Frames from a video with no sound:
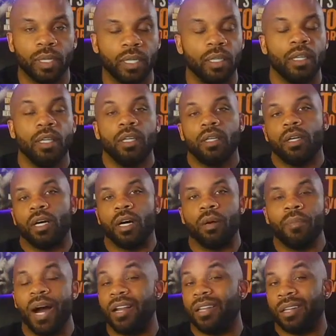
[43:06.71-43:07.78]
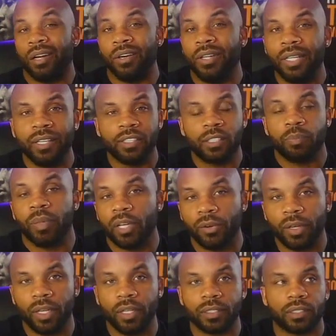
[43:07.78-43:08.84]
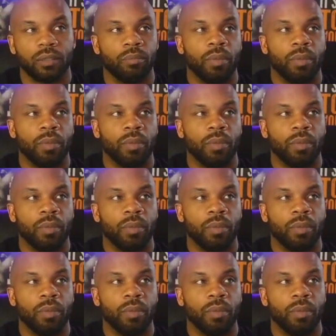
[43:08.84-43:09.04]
but uh, my learning experience,